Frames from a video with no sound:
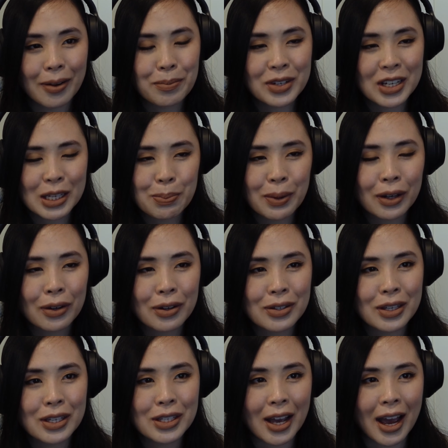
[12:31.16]
Just because
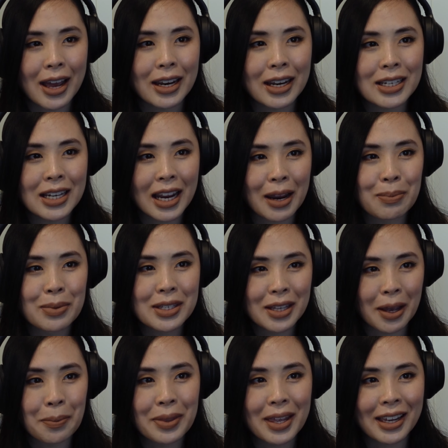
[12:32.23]
society deems
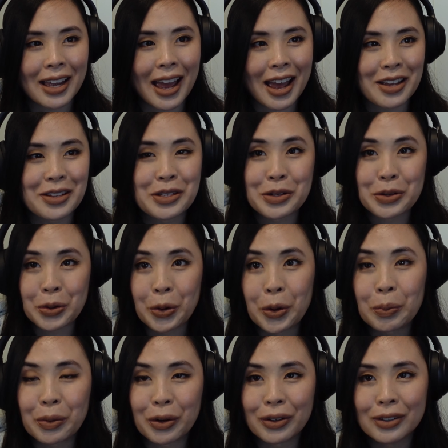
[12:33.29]
something as
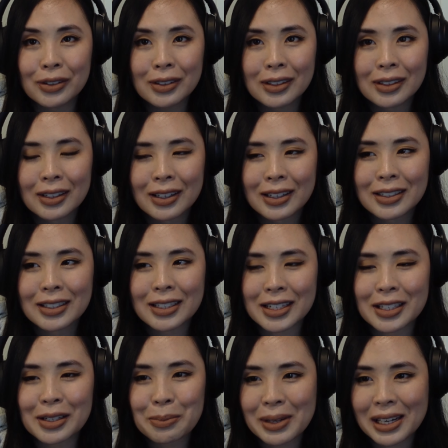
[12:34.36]
normal
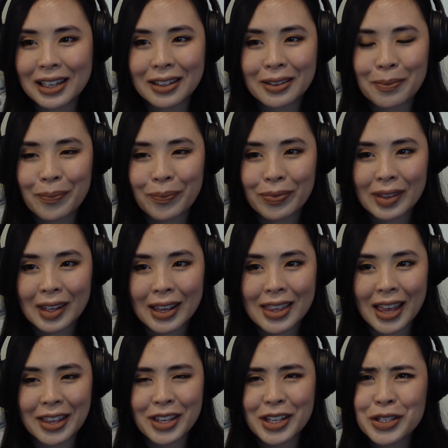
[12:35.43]
doesn't mean
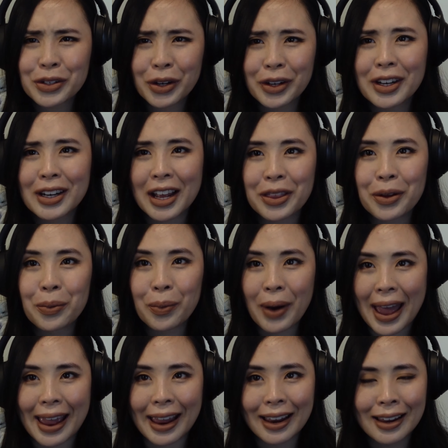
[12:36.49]
that there's not another
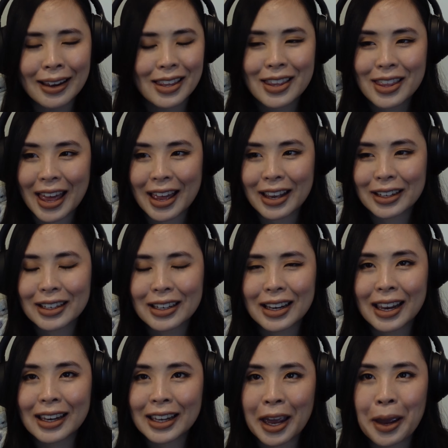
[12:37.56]
way that
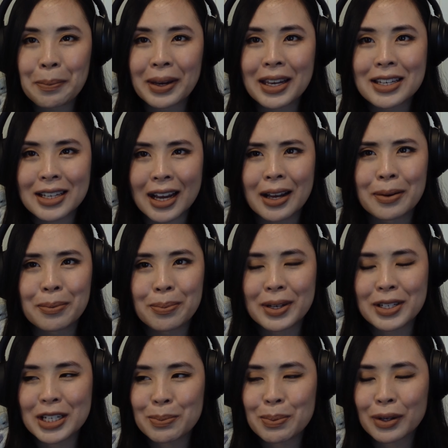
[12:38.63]
it can be done. But
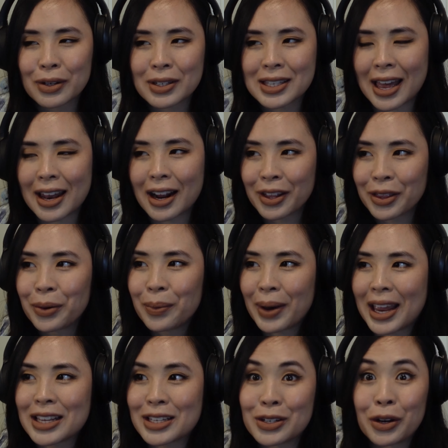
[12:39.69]
just because that other
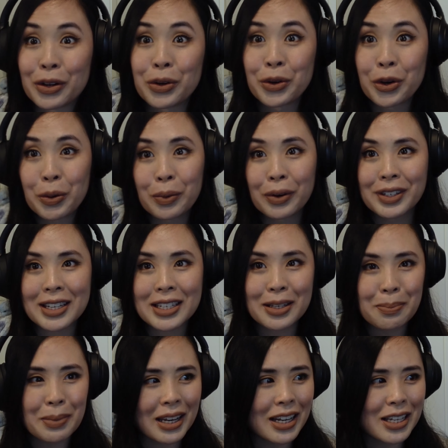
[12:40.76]
way is not normal
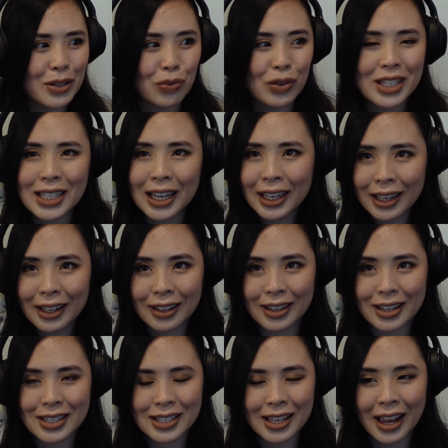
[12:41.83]
doesn't mean it's
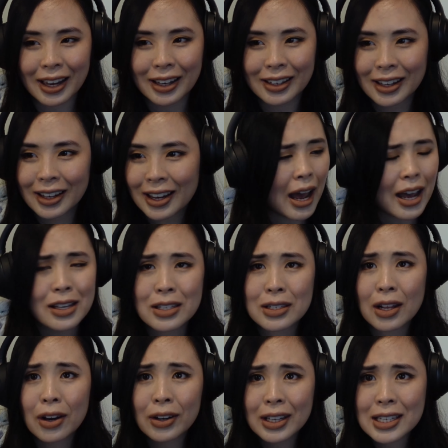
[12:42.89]
ridiculous. Like, as
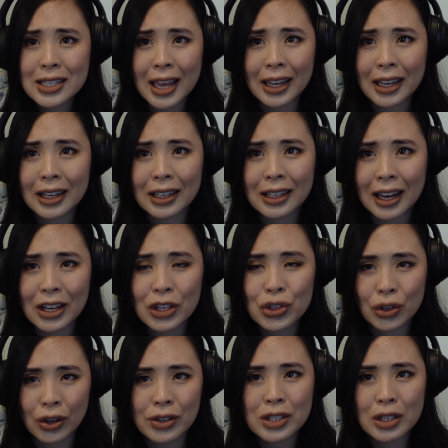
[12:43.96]
long as they can get
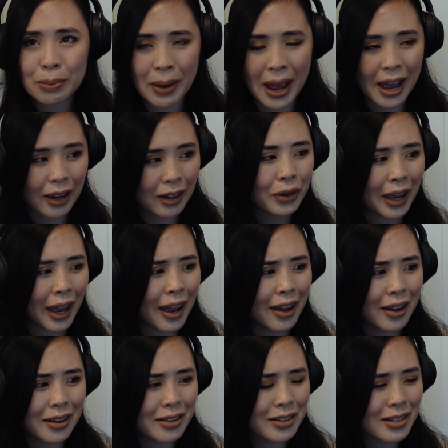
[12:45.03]
trust back, who
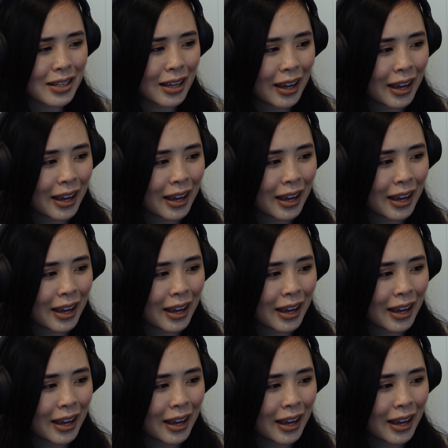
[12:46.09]
cares?